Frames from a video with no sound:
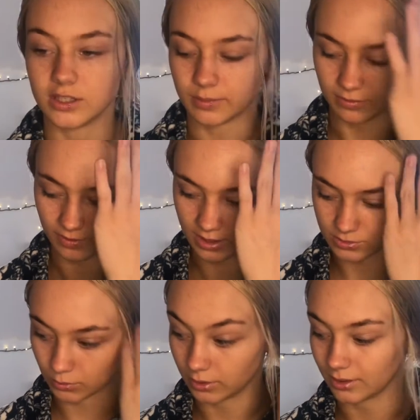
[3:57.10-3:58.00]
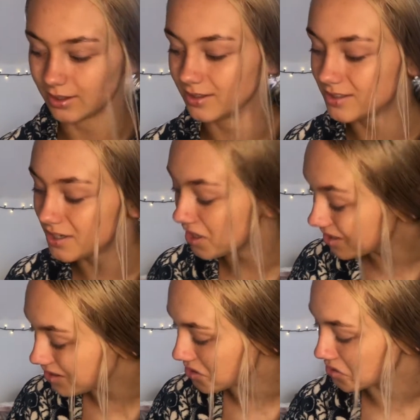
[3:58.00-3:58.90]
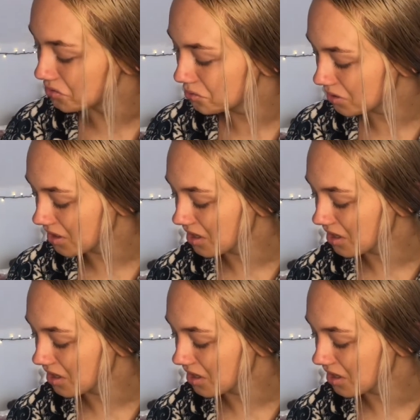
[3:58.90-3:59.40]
my face, we're gonna continue